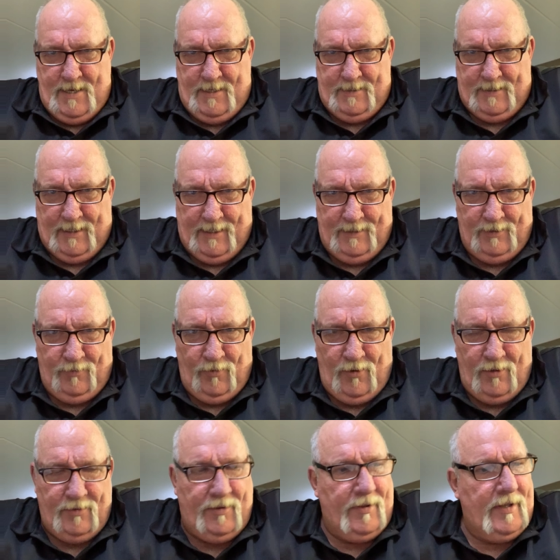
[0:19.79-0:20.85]
saying the
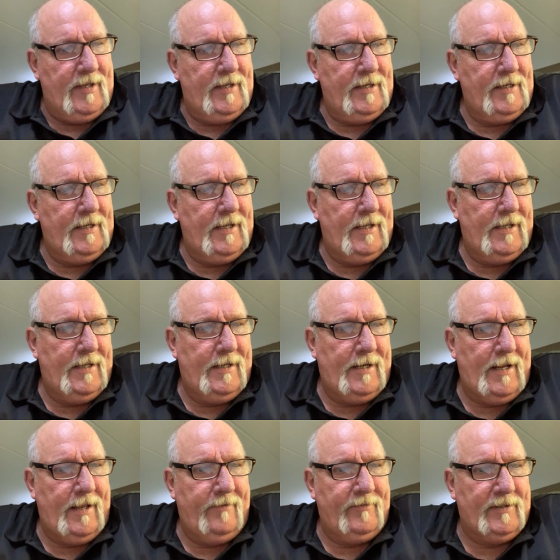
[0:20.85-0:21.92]
wrong thing, and
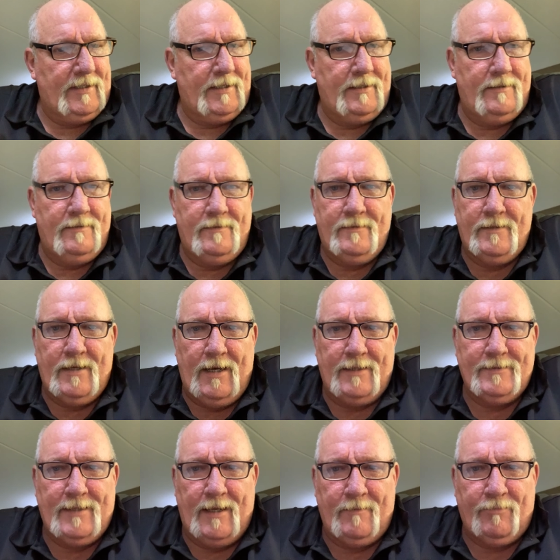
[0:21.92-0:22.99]
having
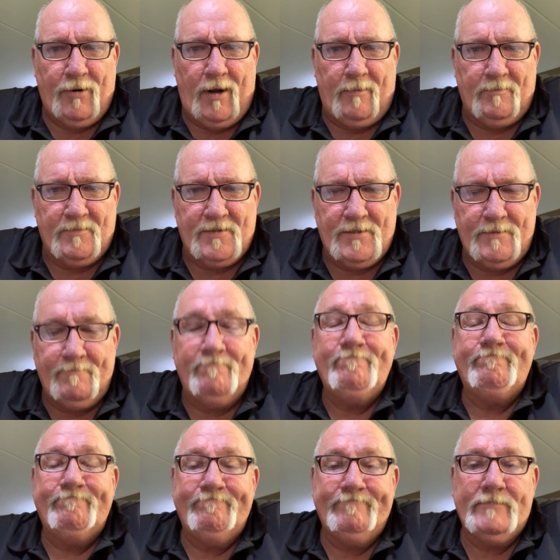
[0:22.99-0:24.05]
content problems.
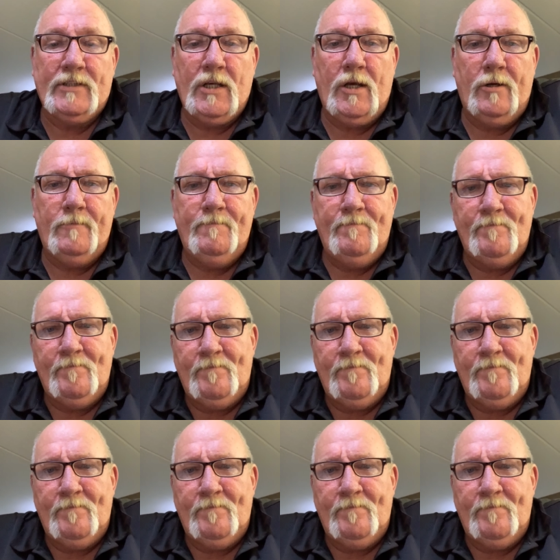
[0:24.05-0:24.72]
So,